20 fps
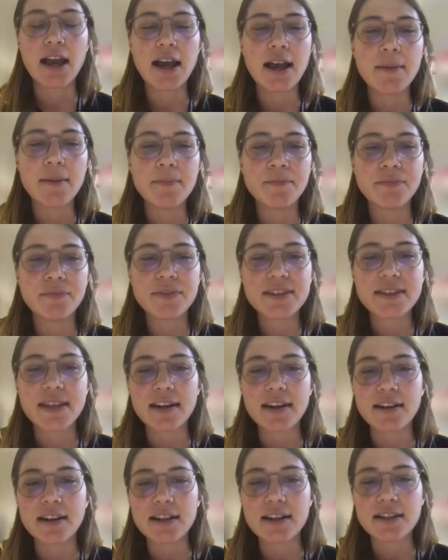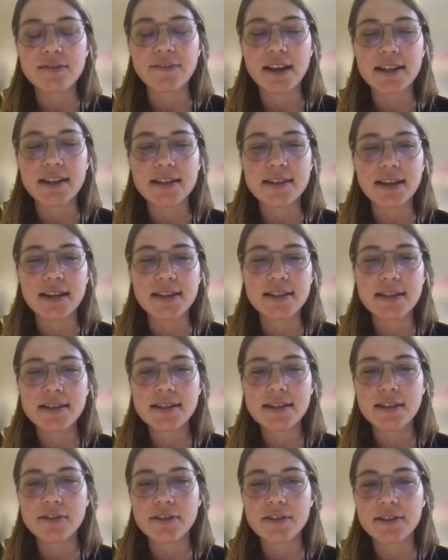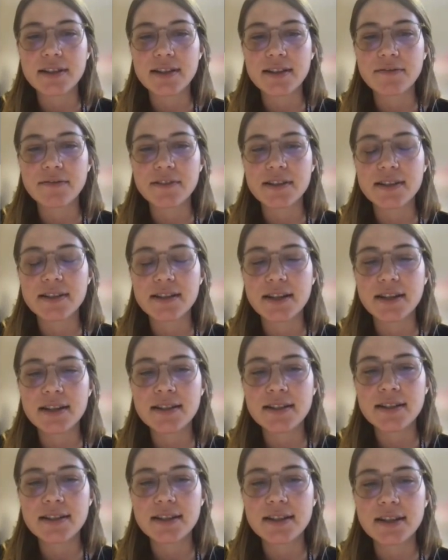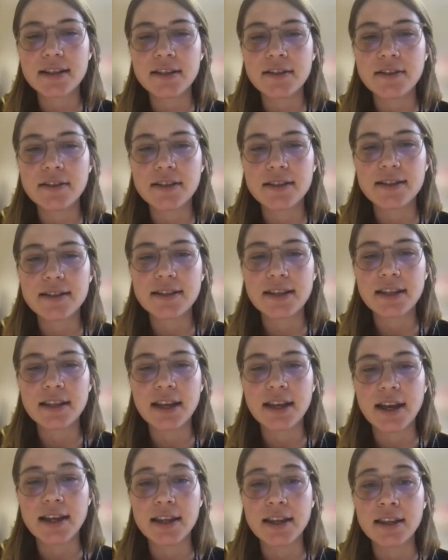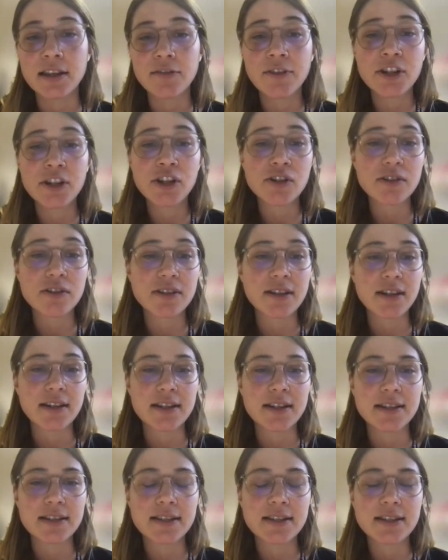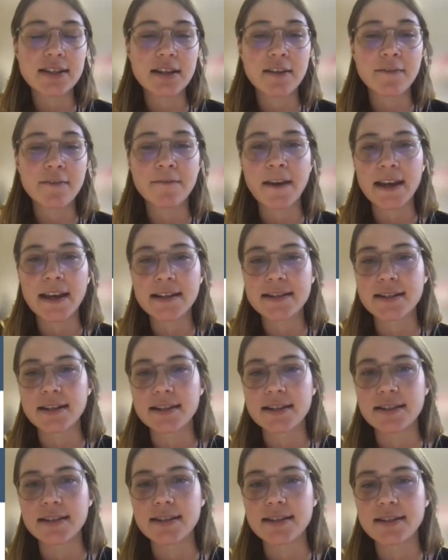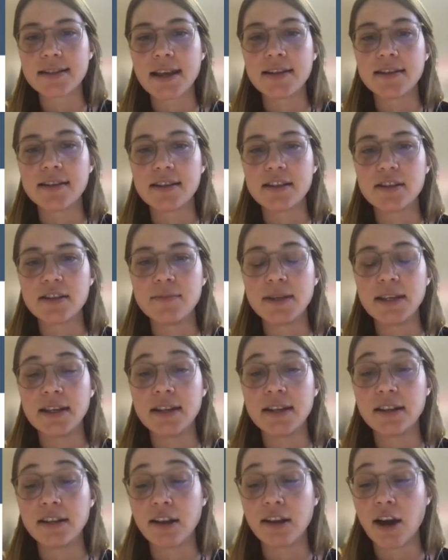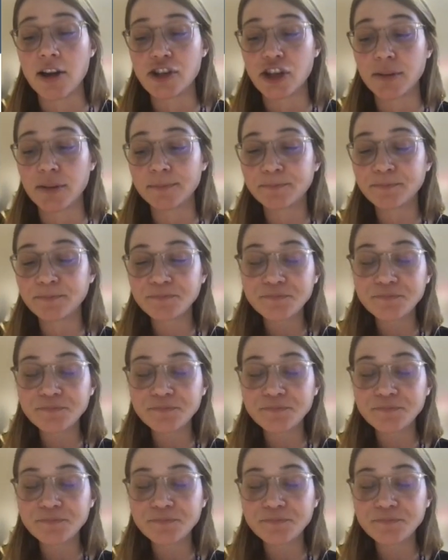standardized effect sizes across the different studies. You can see that in the original studies, effect sizes tended to be larger.